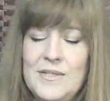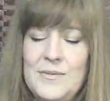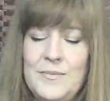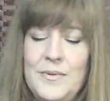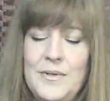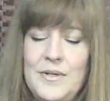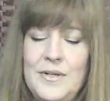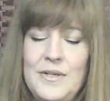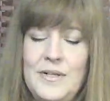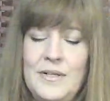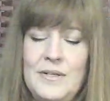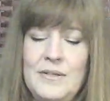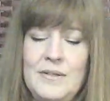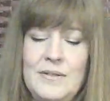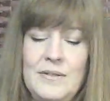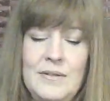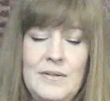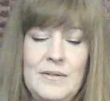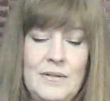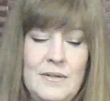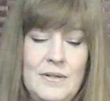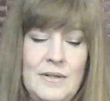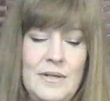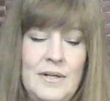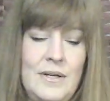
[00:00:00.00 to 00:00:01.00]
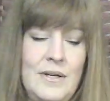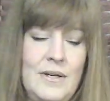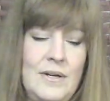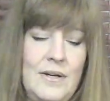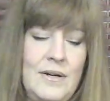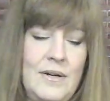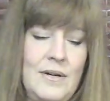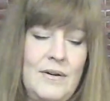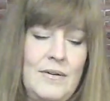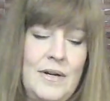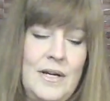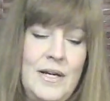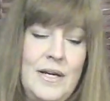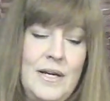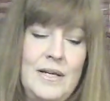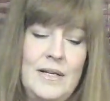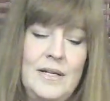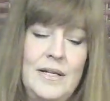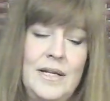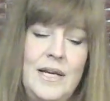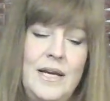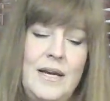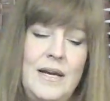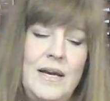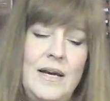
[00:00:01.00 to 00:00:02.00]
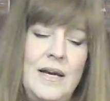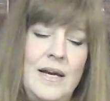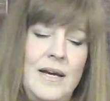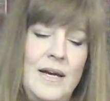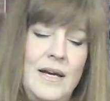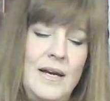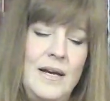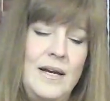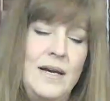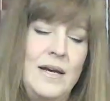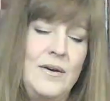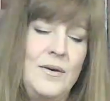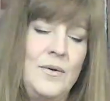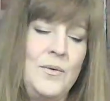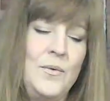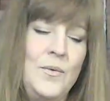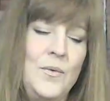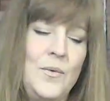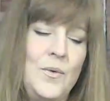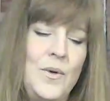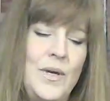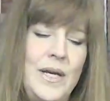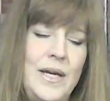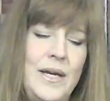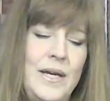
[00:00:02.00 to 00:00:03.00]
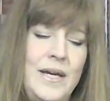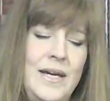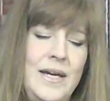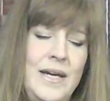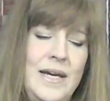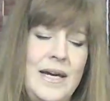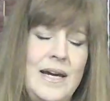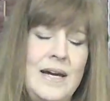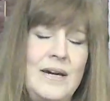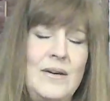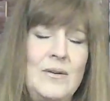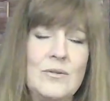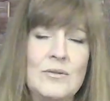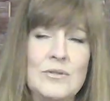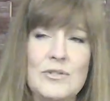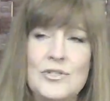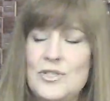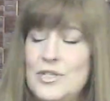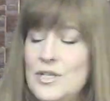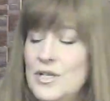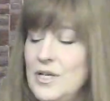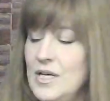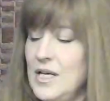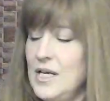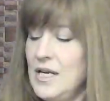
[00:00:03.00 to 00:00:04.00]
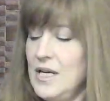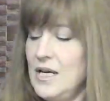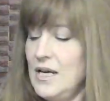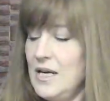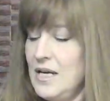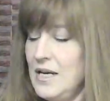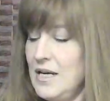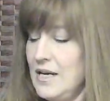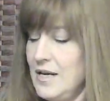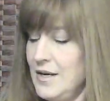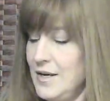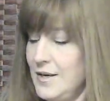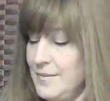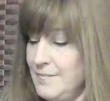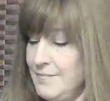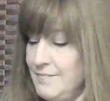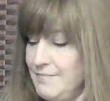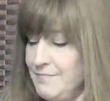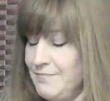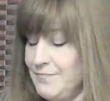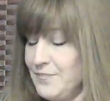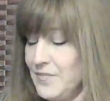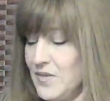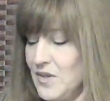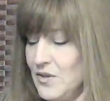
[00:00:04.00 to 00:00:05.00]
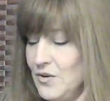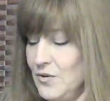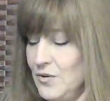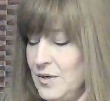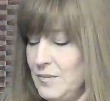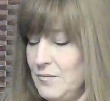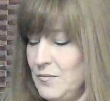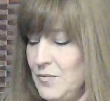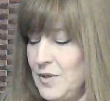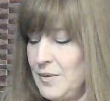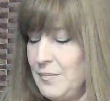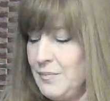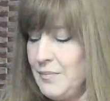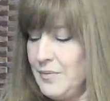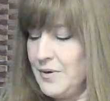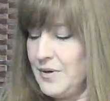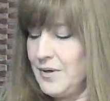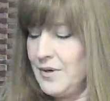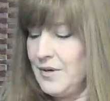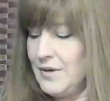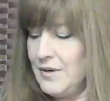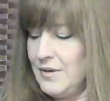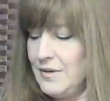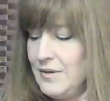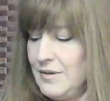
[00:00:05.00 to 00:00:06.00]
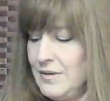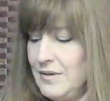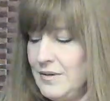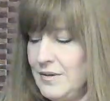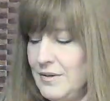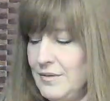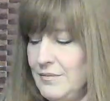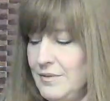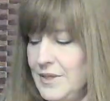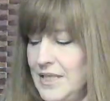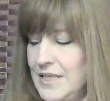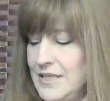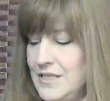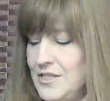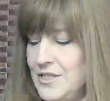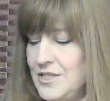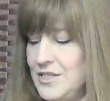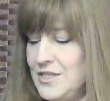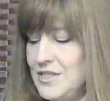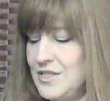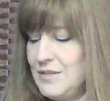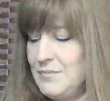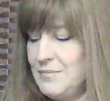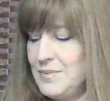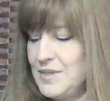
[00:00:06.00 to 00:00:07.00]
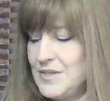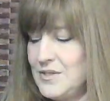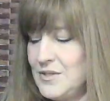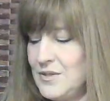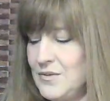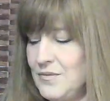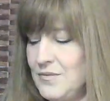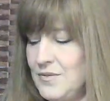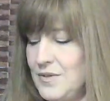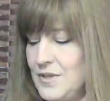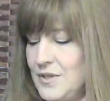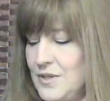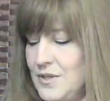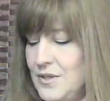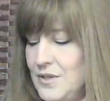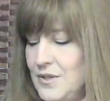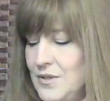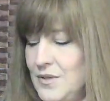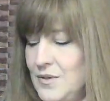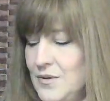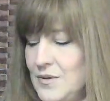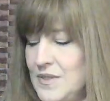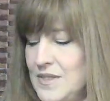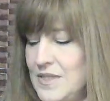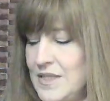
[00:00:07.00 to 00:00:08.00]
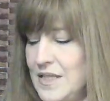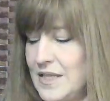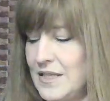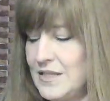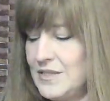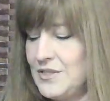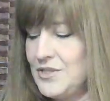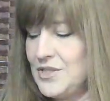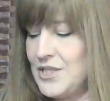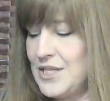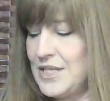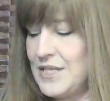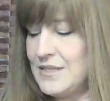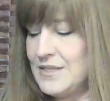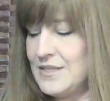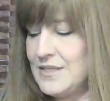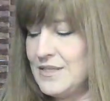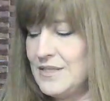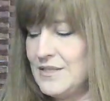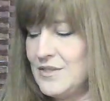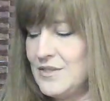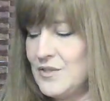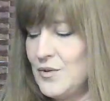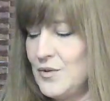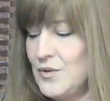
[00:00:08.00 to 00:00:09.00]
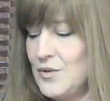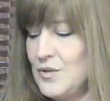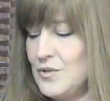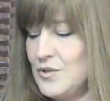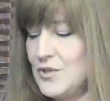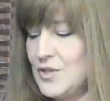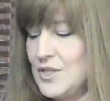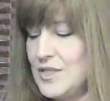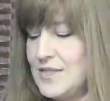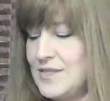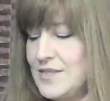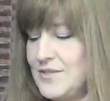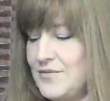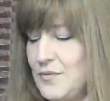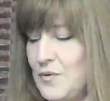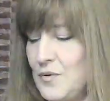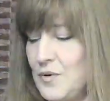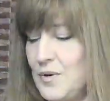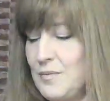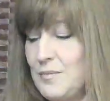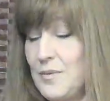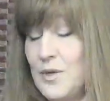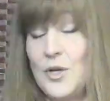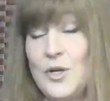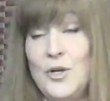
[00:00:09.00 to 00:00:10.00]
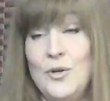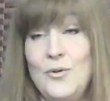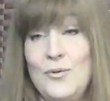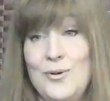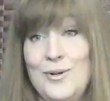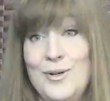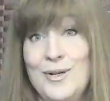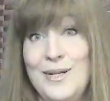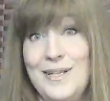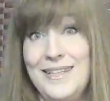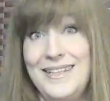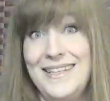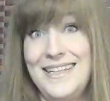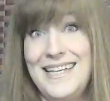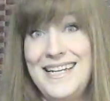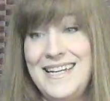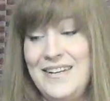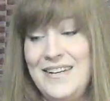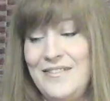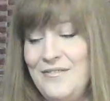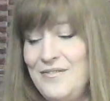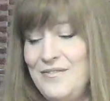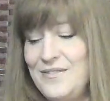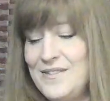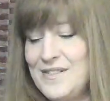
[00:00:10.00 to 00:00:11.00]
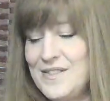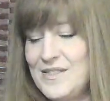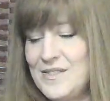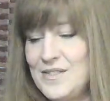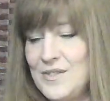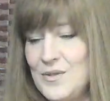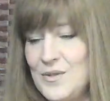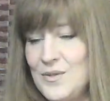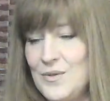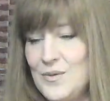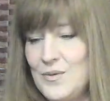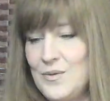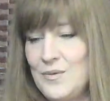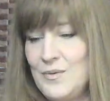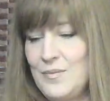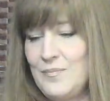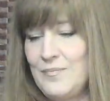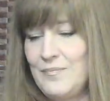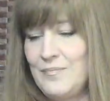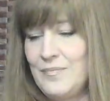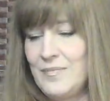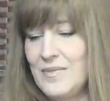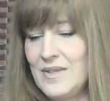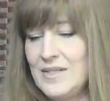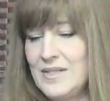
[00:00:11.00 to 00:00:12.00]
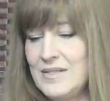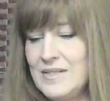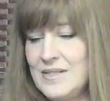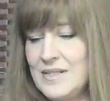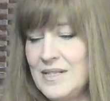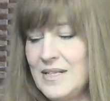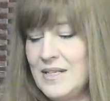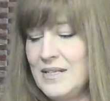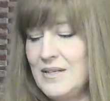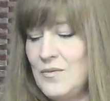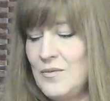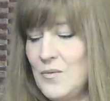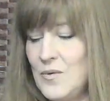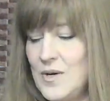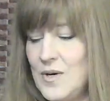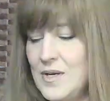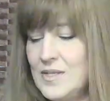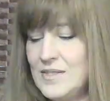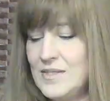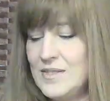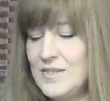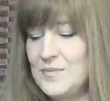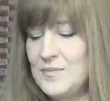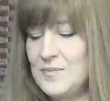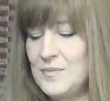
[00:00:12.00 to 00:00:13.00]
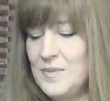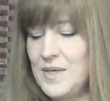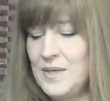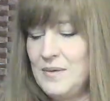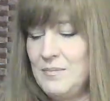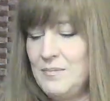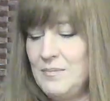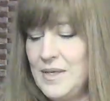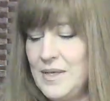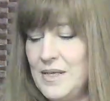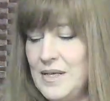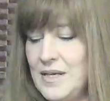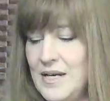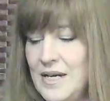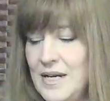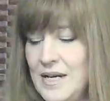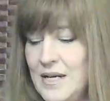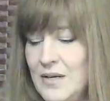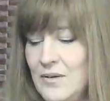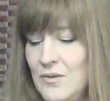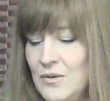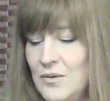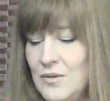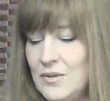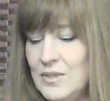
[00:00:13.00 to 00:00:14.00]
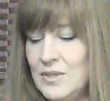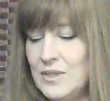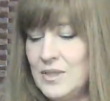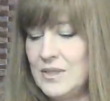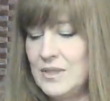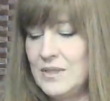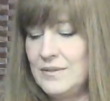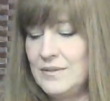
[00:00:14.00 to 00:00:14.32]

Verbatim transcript: Spirit. Alright, yeah, okay, ouch. Um, Grim Reaper, the relationship is over, no second chances, grow, transform your life. So, this King of Wands might be out